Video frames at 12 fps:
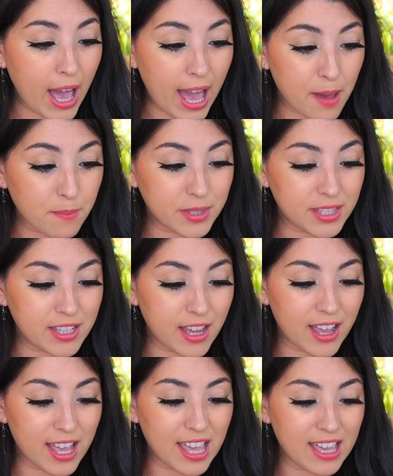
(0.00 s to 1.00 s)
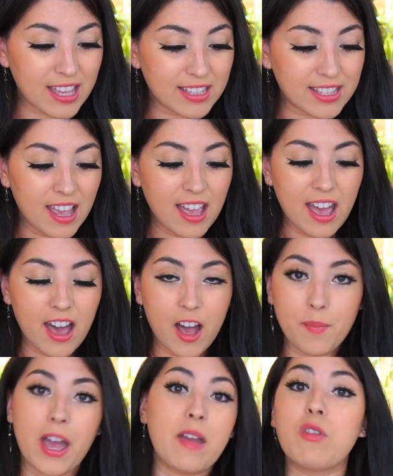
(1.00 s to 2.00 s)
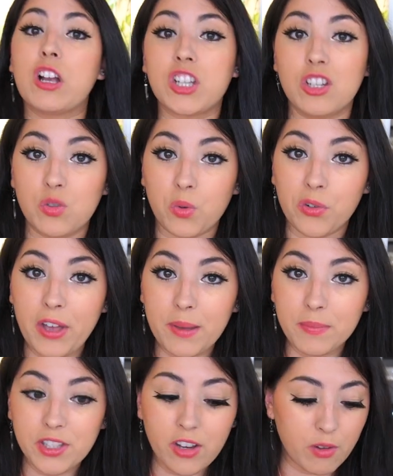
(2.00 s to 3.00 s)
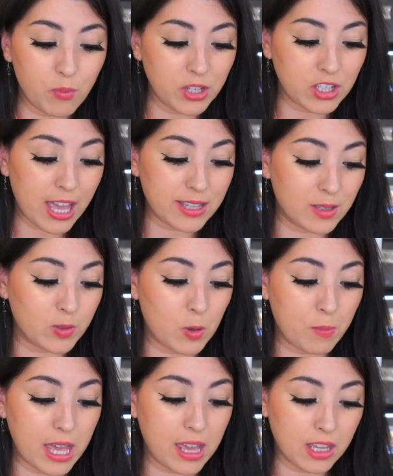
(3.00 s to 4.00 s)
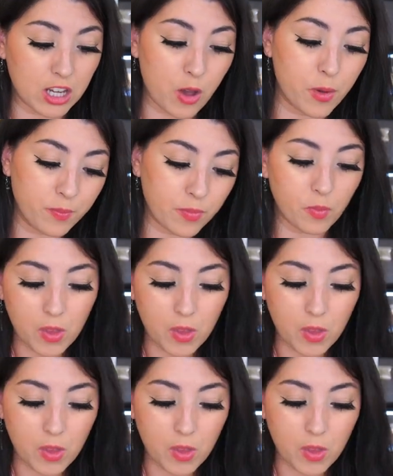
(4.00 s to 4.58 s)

hamster is a Russian dwarf hamster, in which case this would be, you know,